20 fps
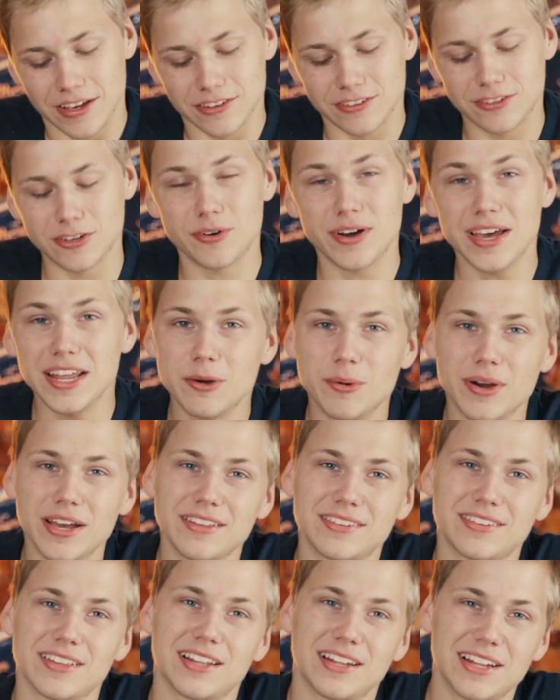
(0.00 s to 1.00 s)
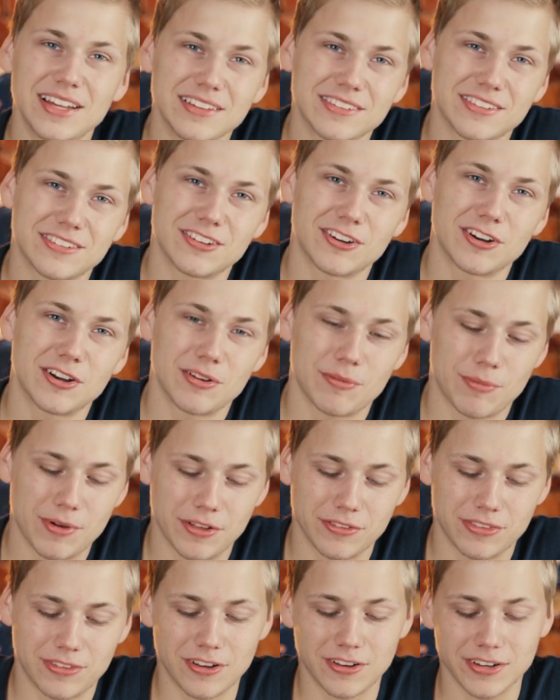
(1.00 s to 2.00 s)
So anyways, let's start
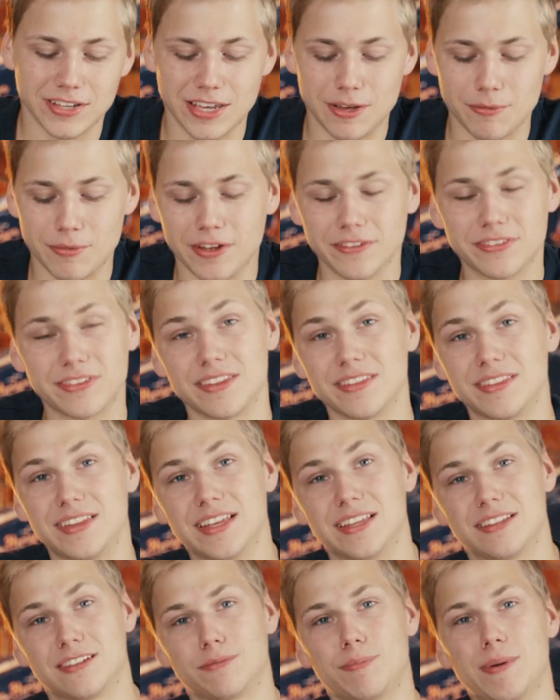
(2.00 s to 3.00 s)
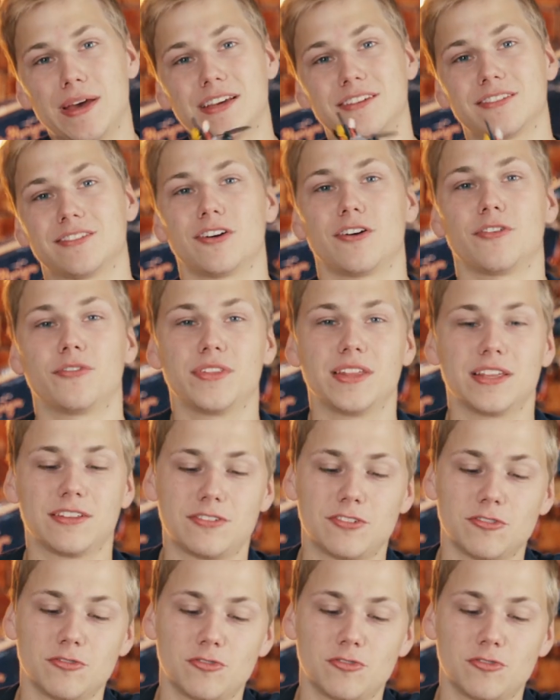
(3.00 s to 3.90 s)
about talking about the specs of this